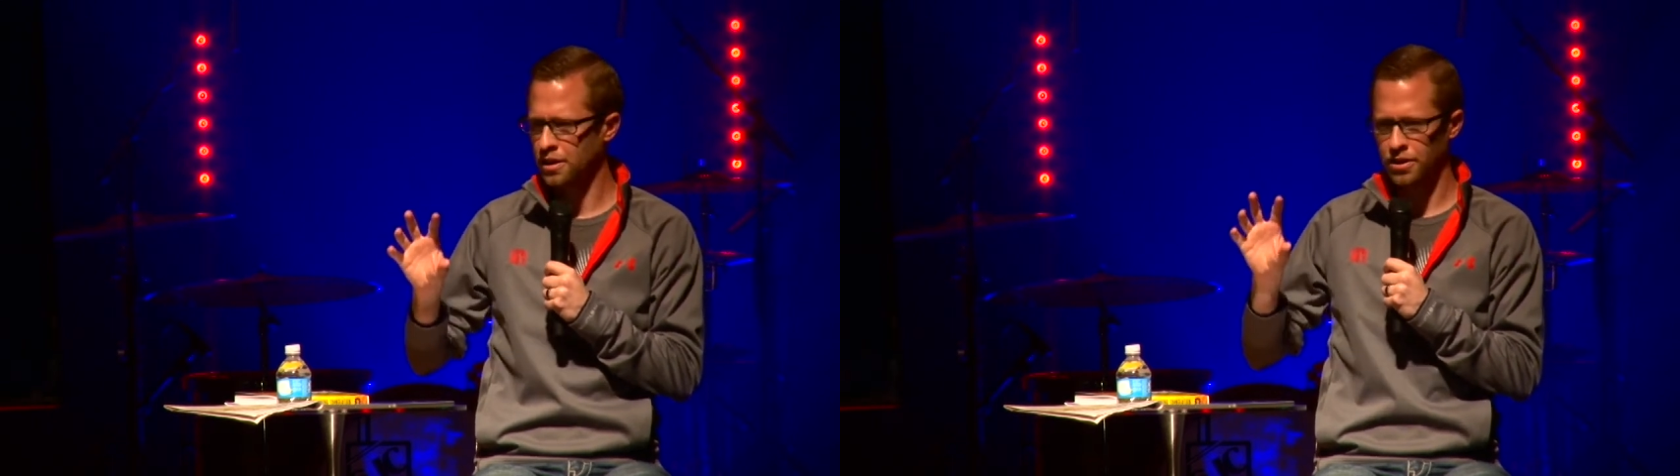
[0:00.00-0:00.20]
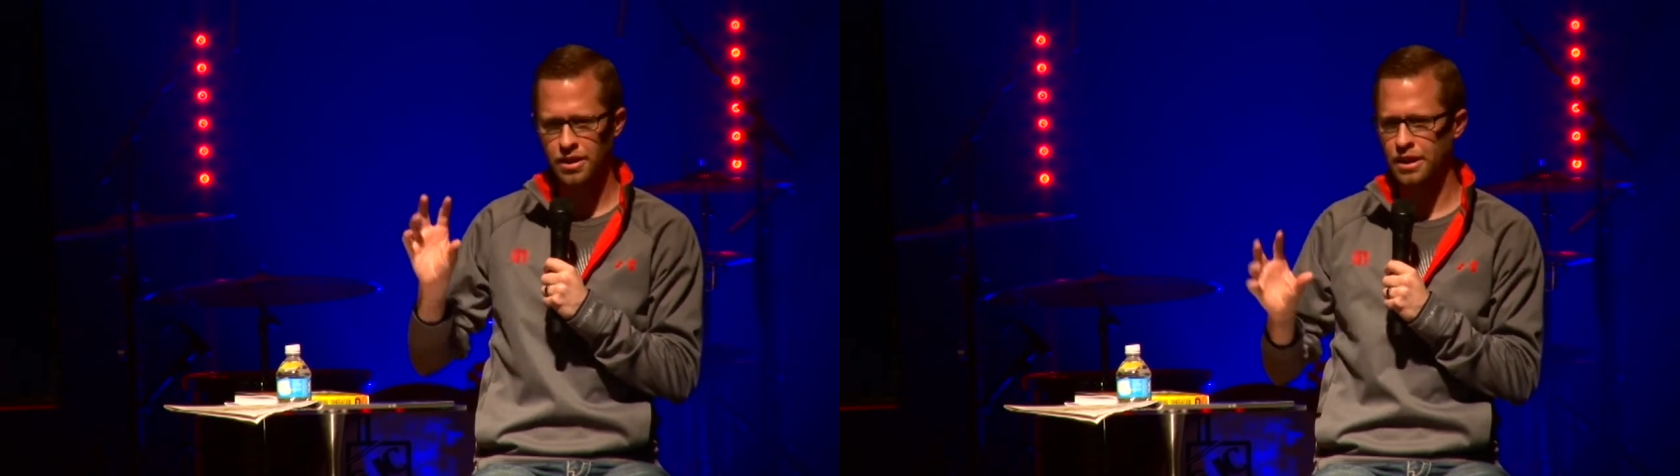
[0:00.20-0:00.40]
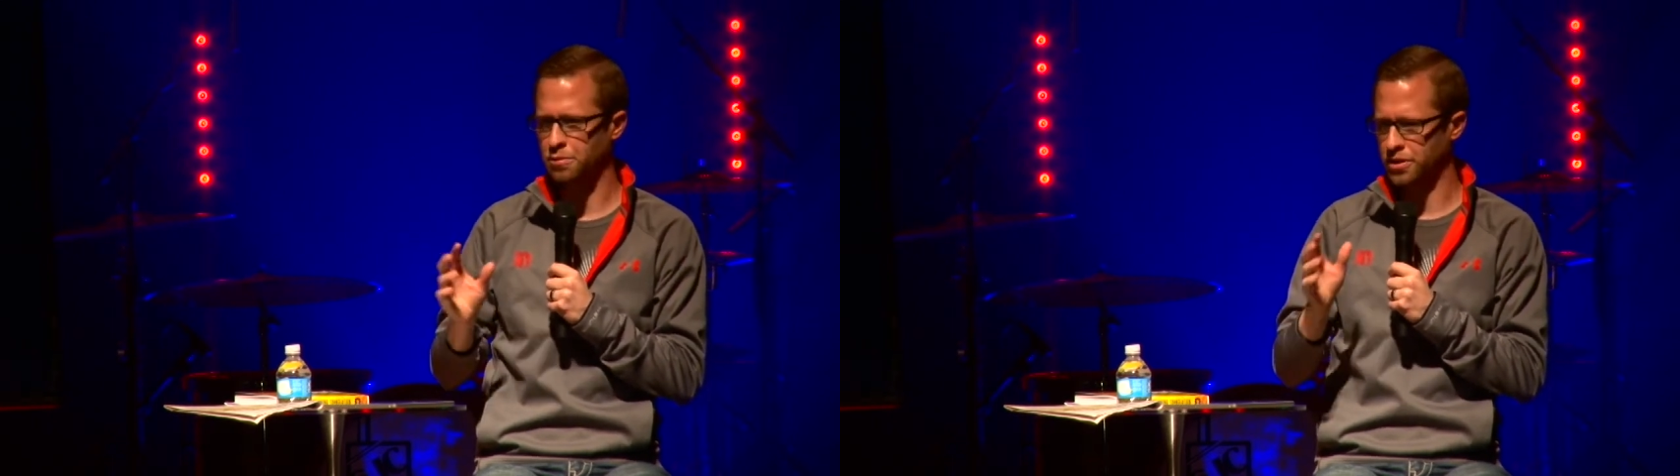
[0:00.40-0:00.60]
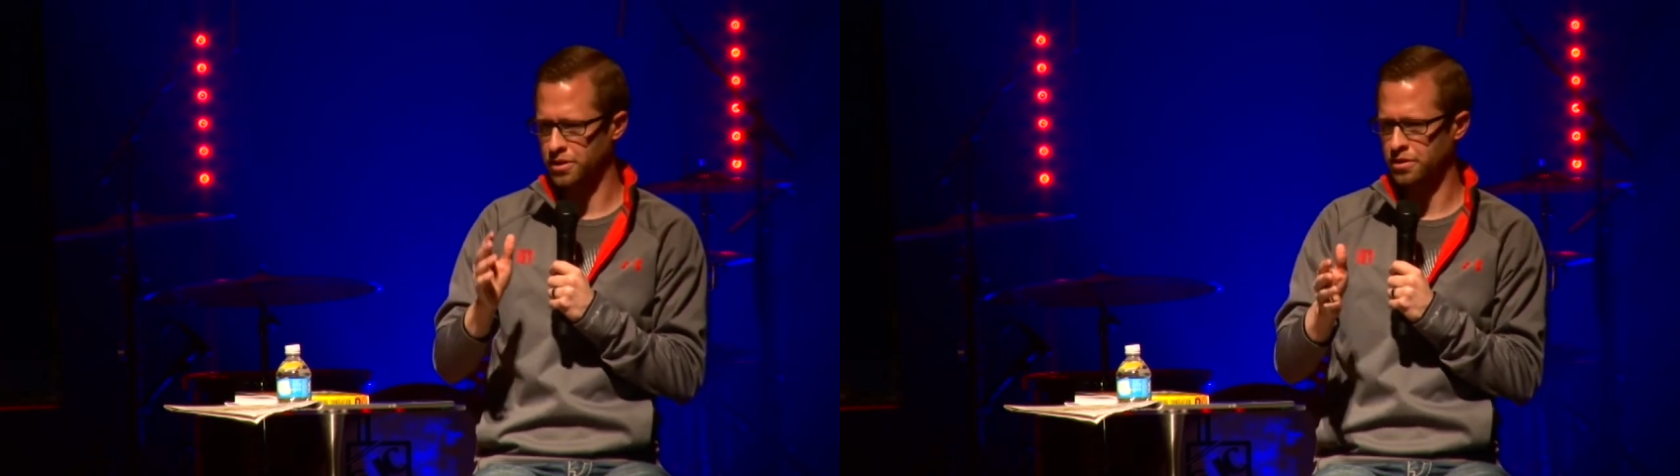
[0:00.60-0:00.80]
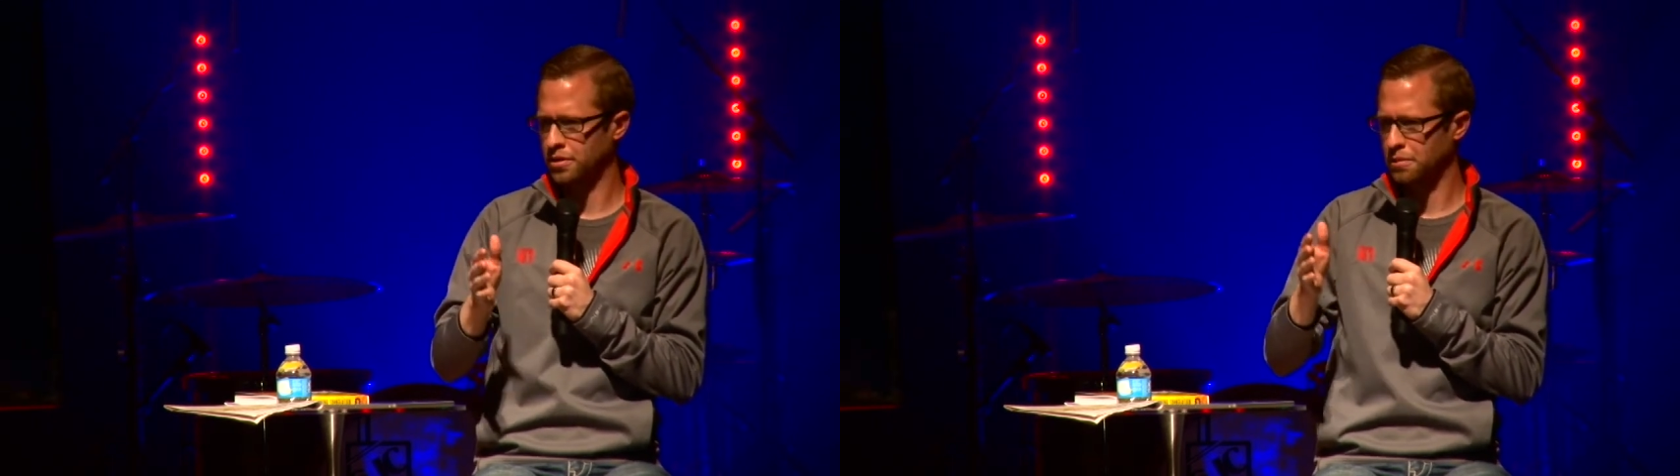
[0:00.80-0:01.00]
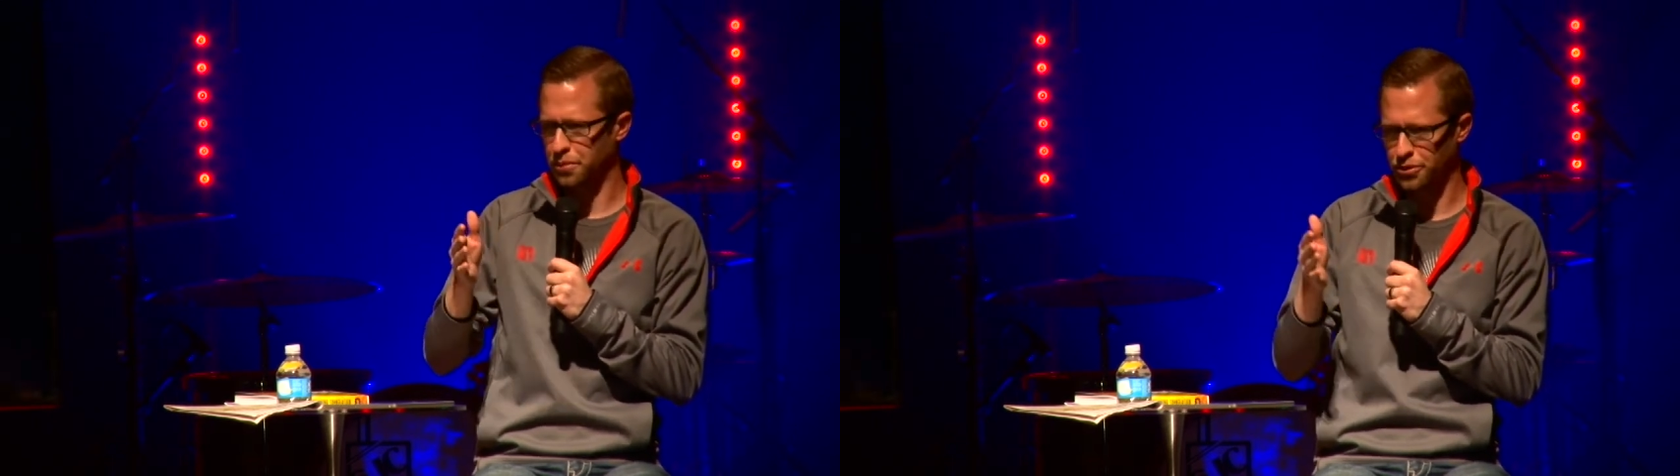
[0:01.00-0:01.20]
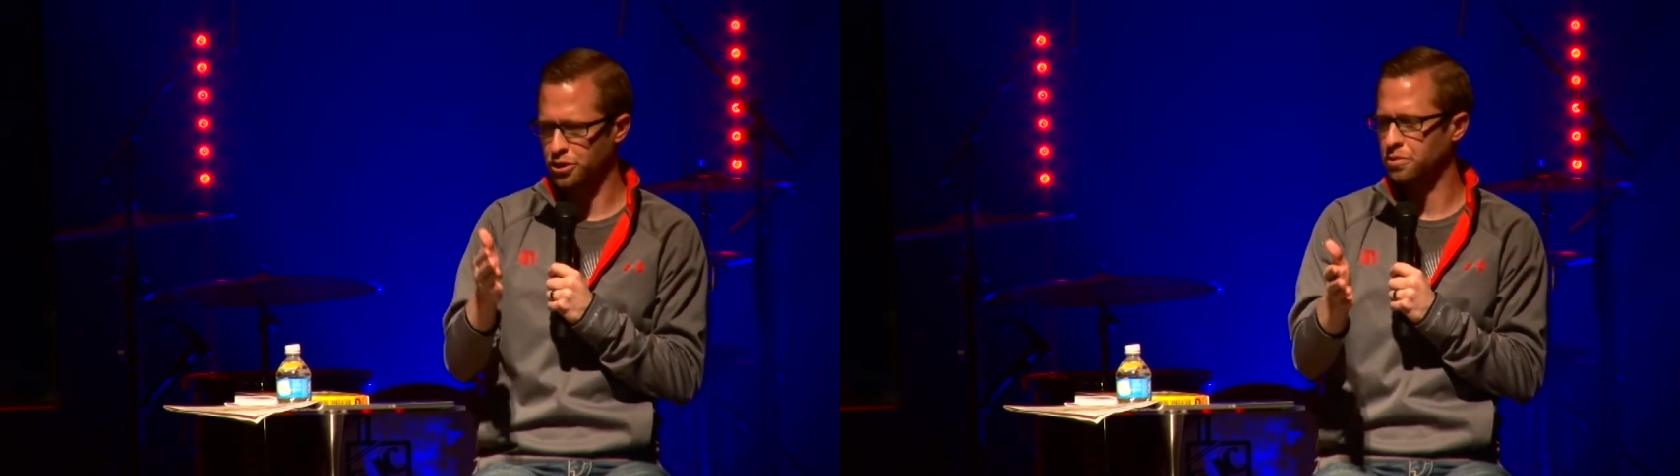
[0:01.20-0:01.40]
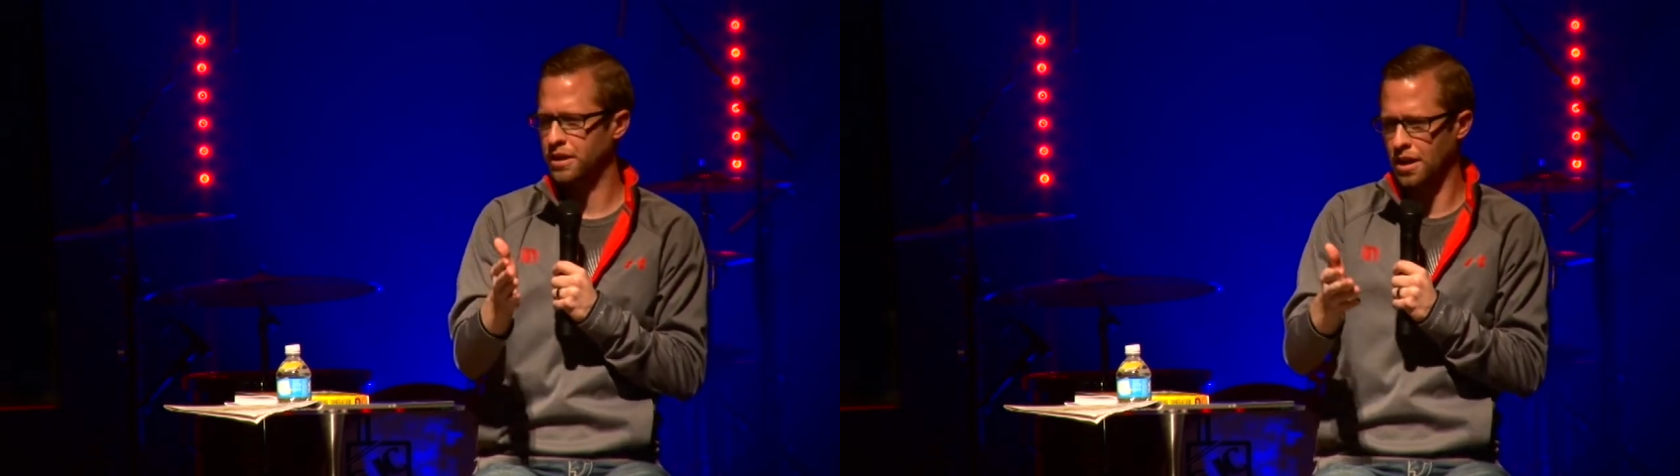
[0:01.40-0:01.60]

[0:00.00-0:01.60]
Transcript: the key was pursuing